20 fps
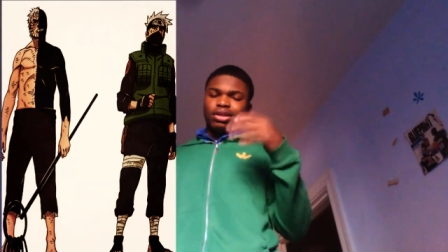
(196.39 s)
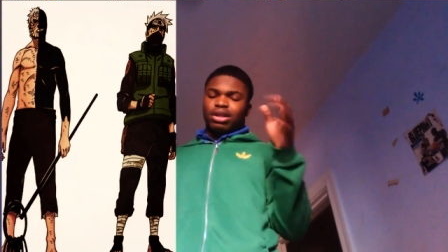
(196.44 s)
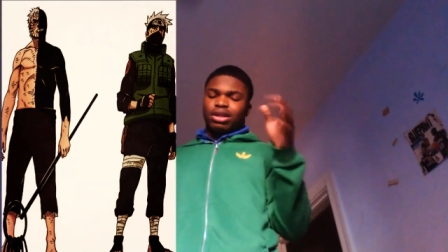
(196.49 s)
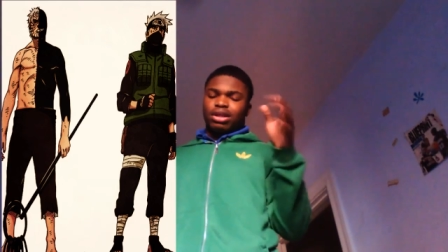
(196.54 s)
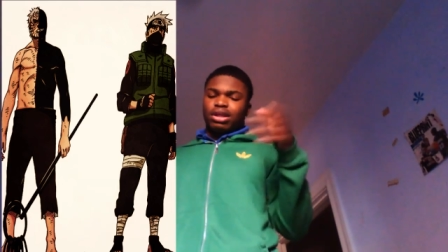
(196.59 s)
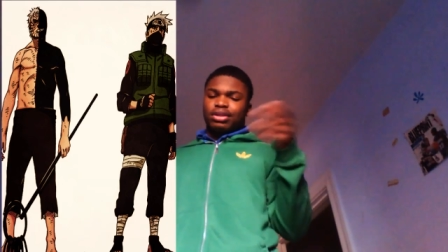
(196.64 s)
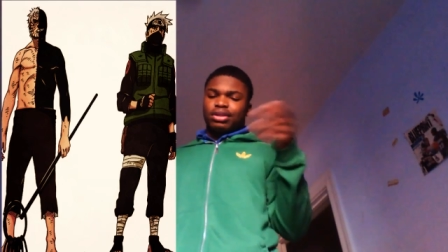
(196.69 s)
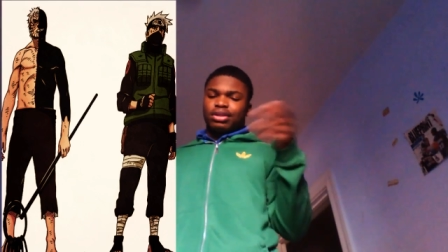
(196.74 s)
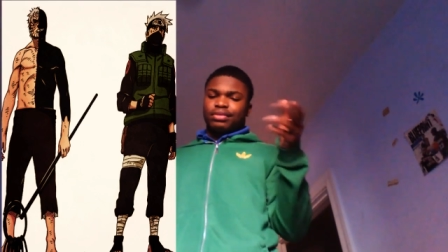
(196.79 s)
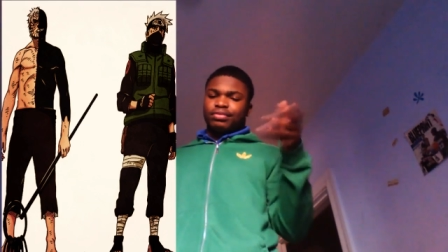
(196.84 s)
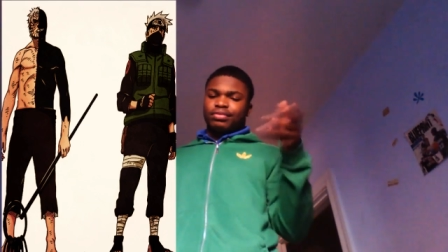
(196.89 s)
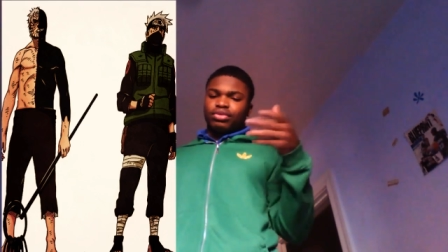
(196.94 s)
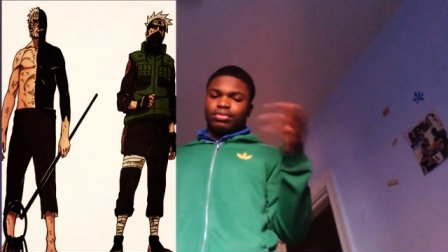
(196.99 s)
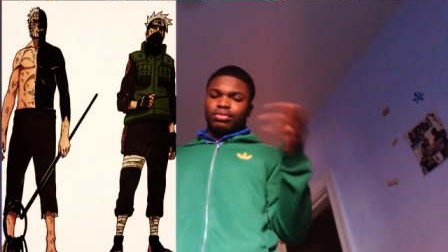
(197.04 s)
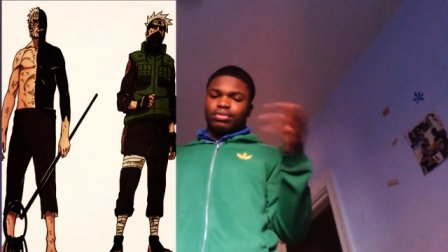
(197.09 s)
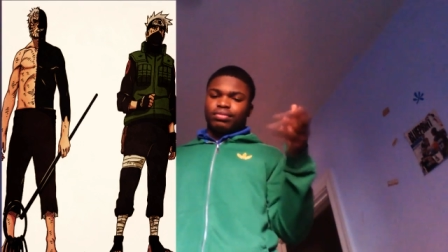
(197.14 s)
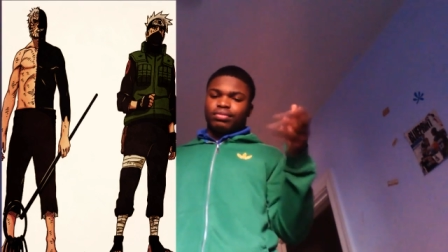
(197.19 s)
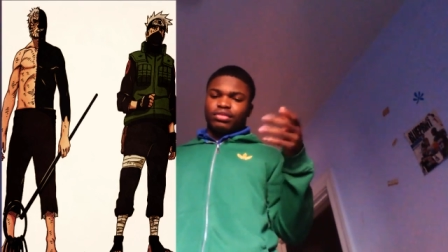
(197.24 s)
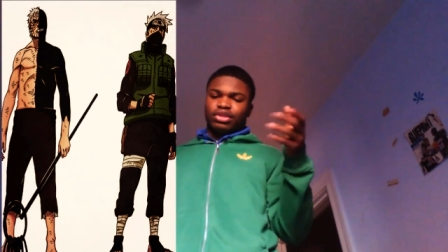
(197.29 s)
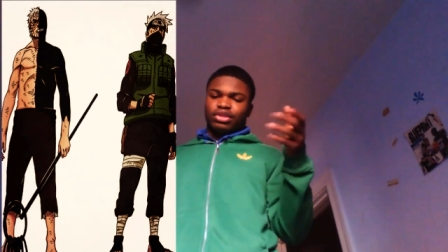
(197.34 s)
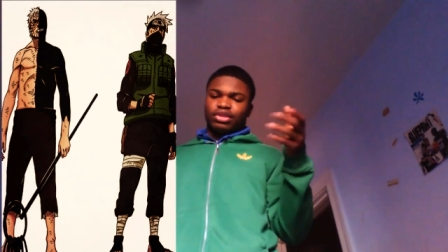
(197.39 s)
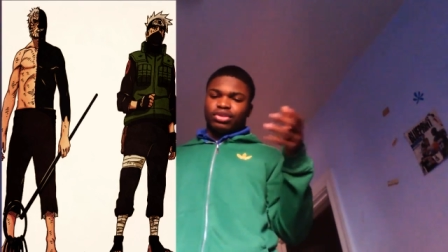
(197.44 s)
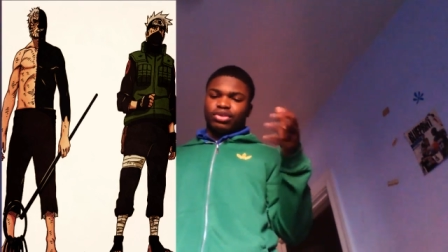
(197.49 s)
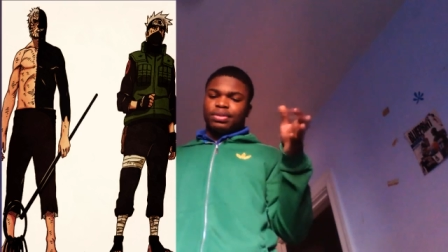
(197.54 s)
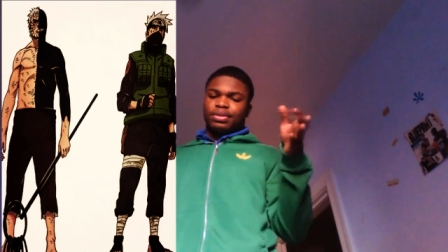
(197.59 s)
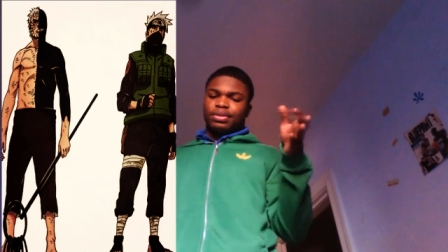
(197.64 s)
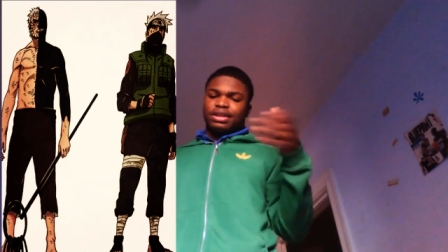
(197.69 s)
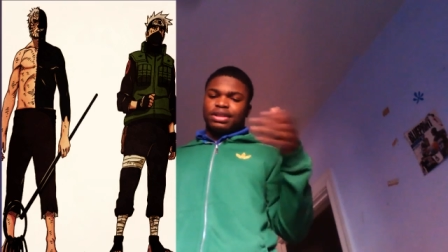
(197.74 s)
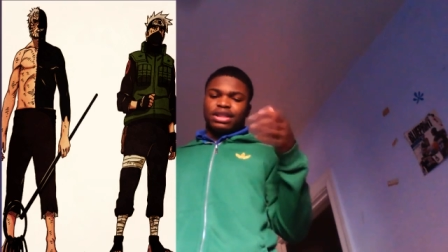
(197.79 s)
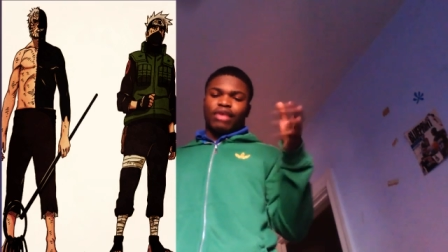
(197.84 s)
the uh,
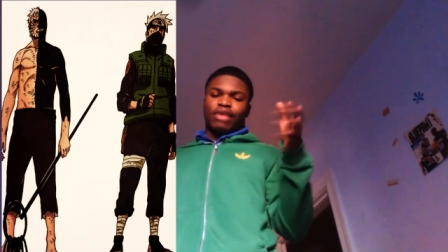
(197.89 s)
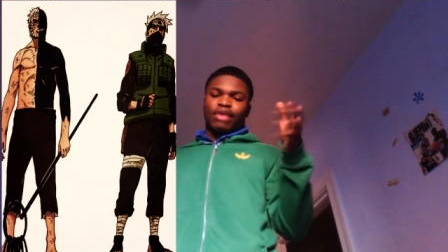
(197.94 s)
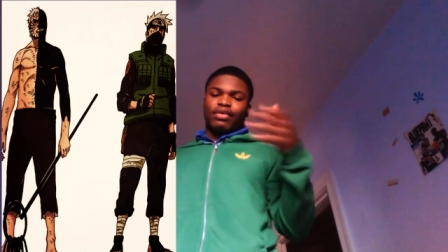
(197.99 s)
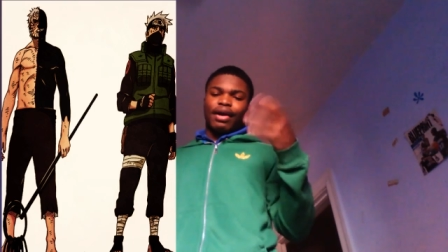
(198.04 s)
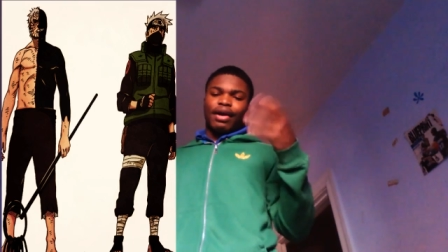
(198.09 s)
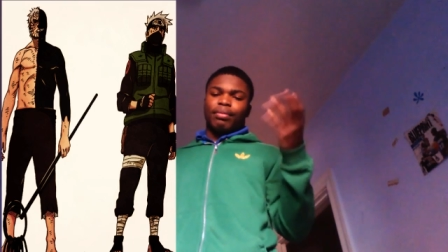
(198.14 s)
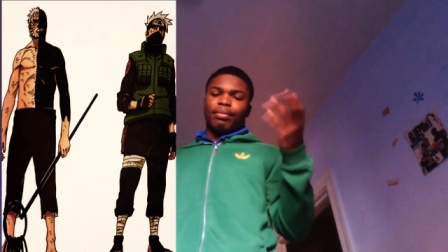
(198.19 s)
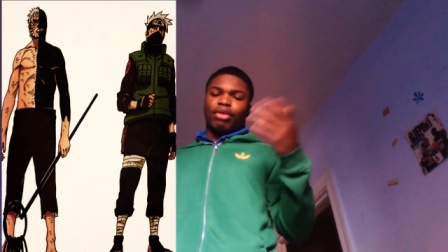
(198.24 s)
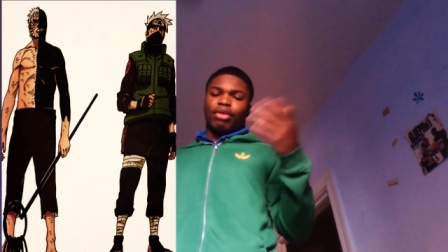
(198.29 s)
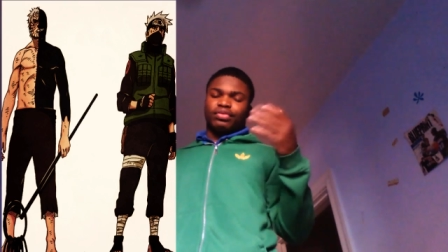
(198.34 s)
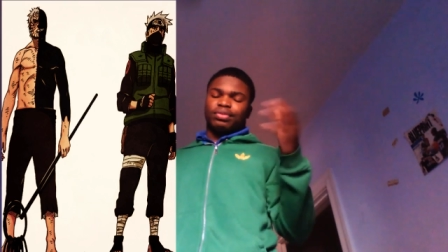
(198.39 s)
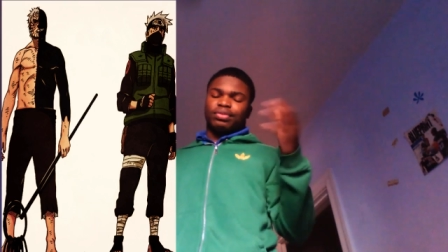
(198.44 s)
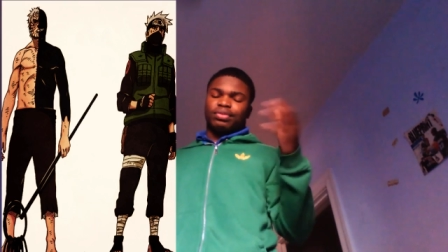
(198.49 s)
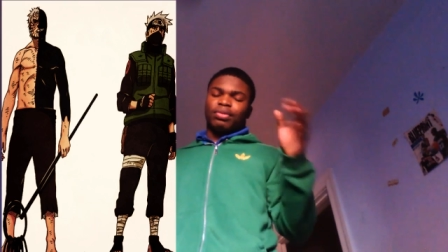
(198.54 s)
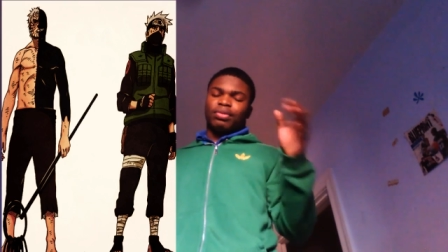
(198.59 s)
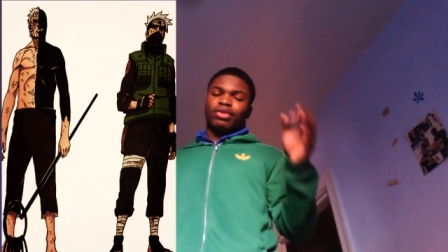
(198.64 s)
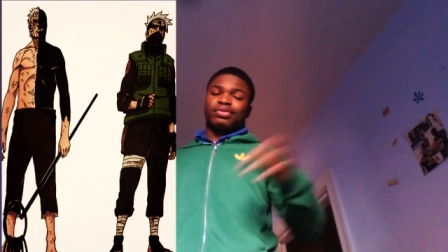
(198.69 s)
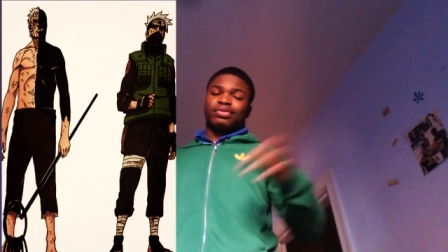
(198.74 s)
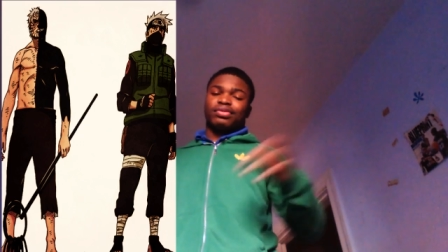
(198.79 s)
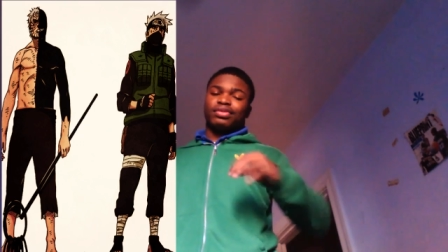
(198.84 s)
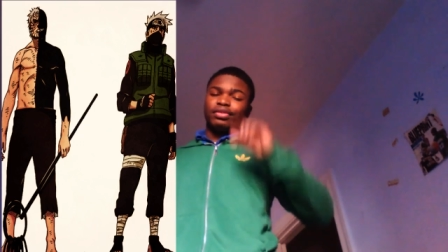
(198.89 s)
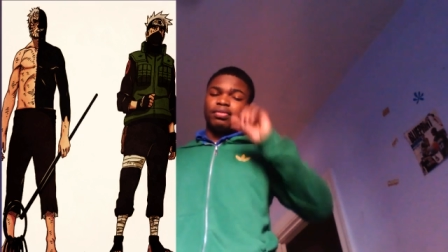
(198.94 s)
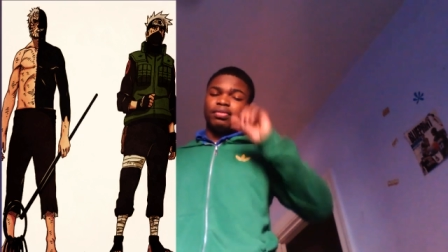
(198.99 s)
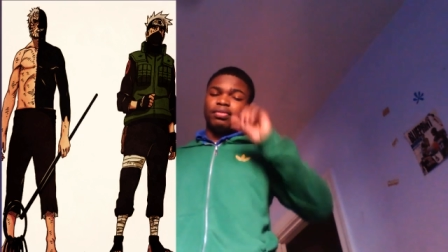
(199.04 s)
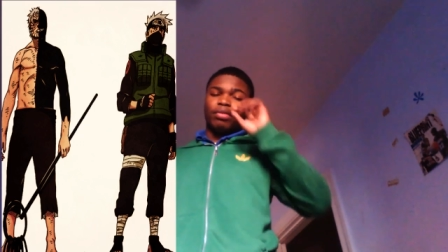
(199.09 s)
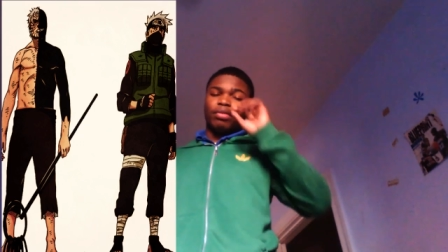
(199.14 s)
Kyubi chakra out of Madara's.